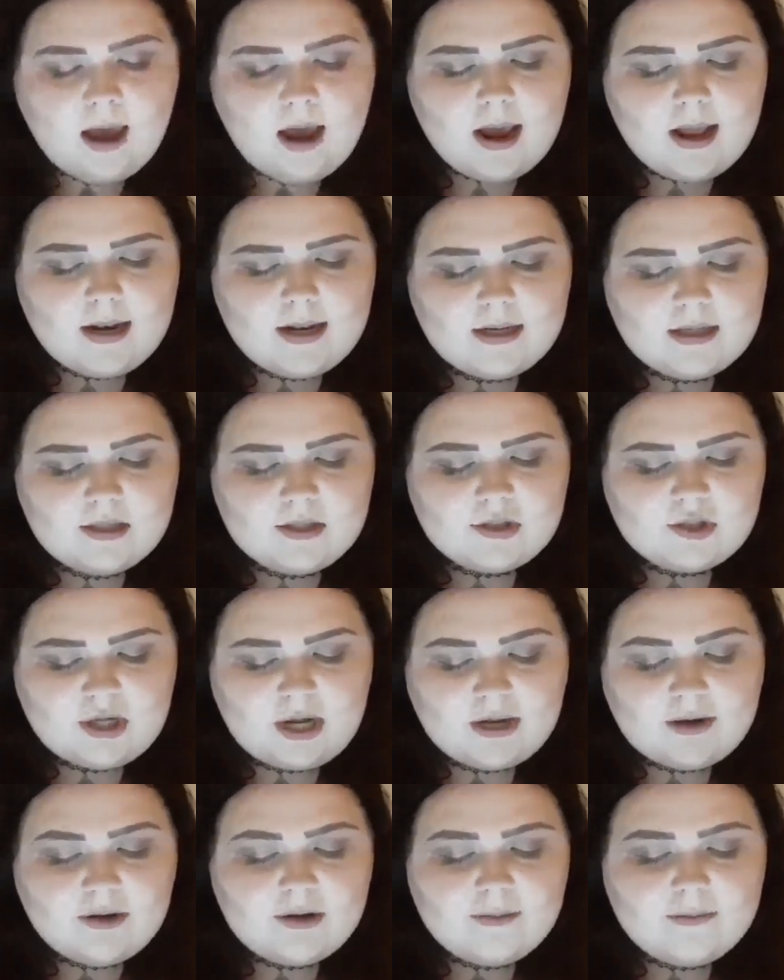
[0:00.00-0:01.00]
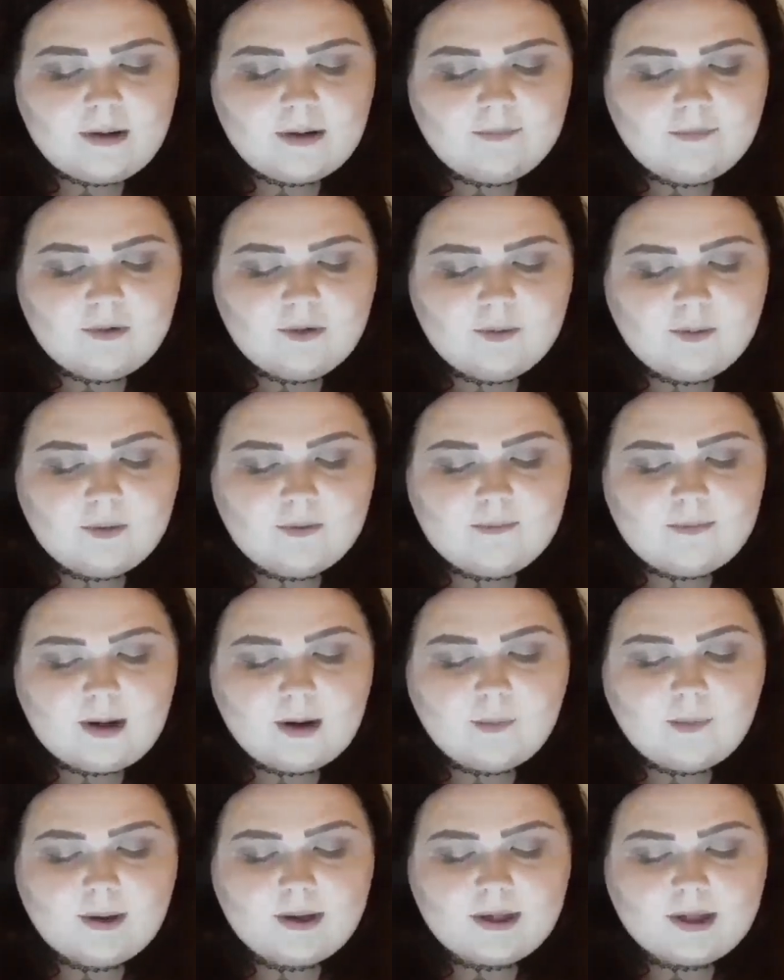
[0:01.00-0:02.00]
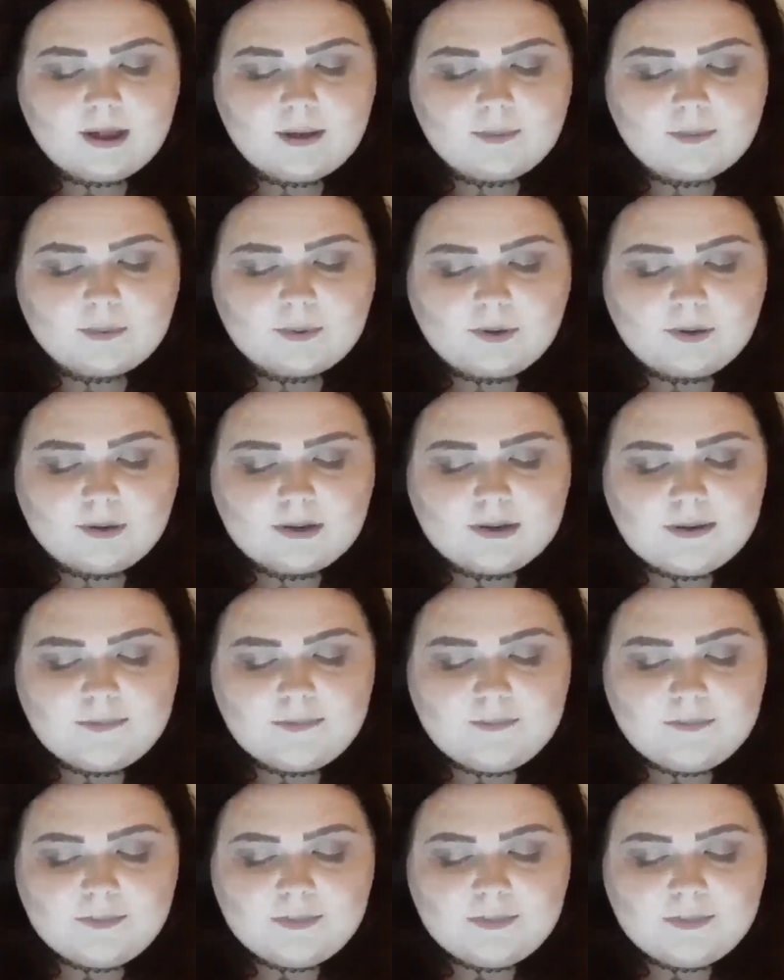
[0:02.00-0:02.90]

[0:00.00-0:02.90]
and it shattered my view of my waking world.